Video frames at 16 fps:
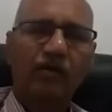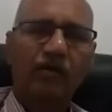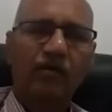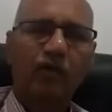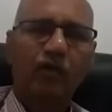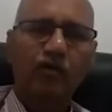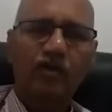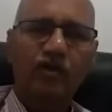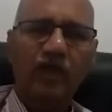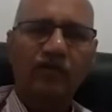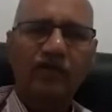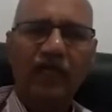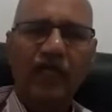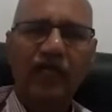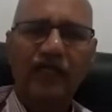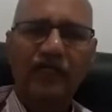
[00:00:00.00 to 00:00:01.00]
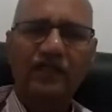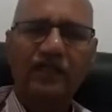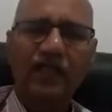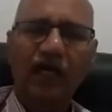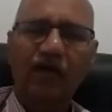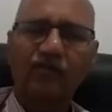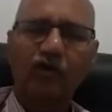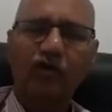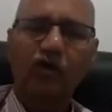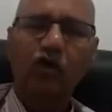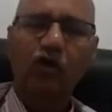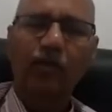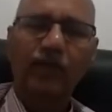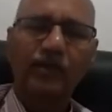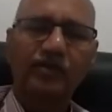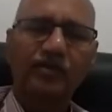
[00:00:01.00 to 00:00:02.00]
Most of the heads of the
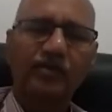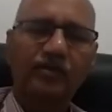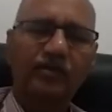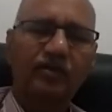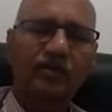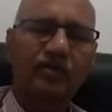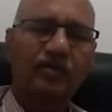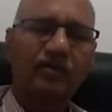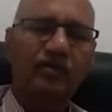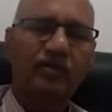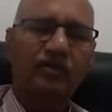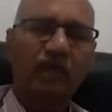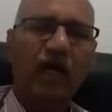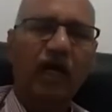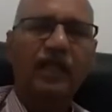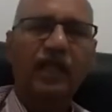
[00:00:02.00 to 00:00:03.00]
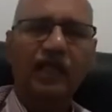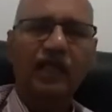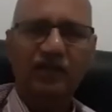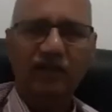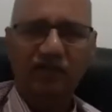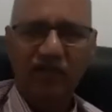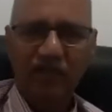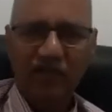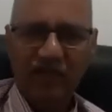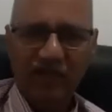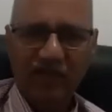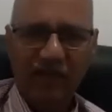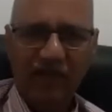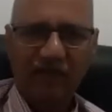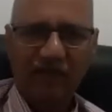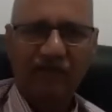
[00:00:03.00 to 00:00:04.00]
government or heads of the
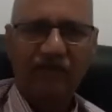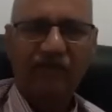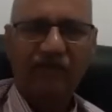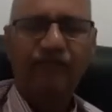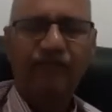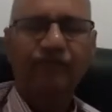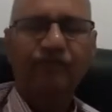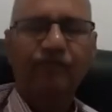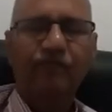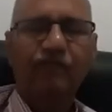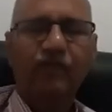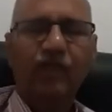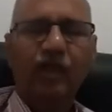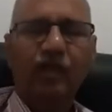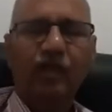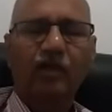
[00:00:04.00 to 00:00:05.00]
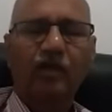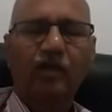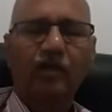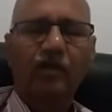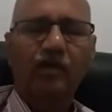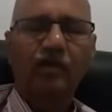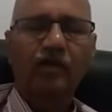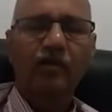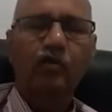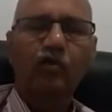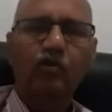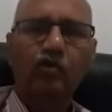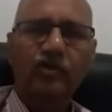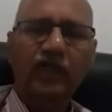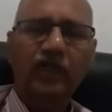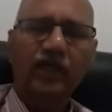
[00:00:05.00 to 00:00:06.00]
state
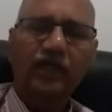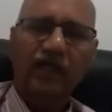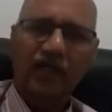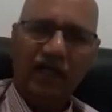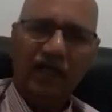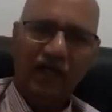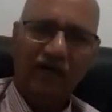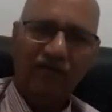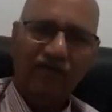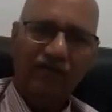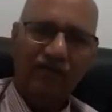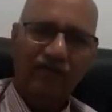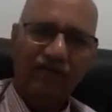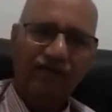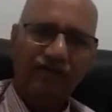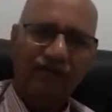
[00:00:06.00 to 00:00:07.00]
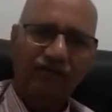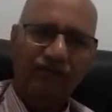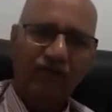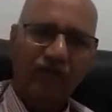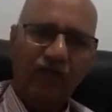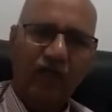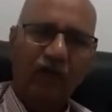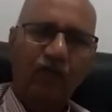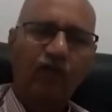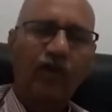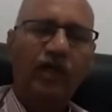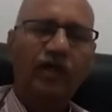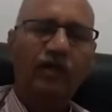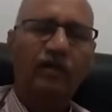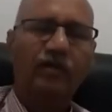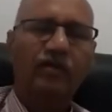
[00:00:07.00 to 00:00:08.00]
use the aircraft
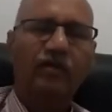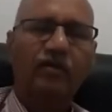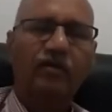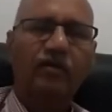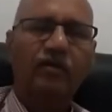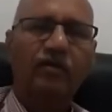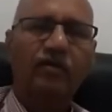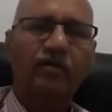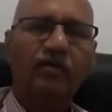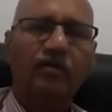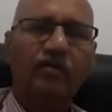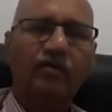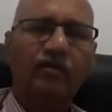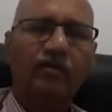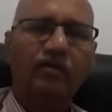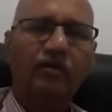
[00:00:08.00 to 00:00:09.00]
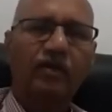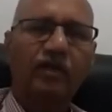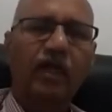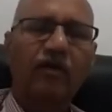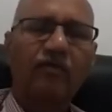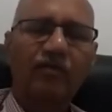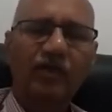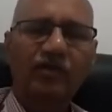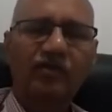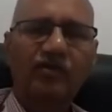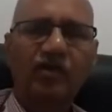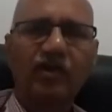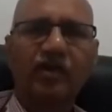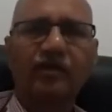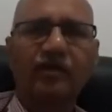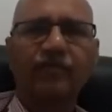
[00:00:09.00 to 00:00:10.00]
where
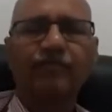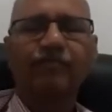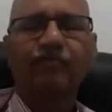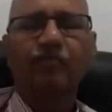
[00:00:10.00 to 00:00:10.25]
everything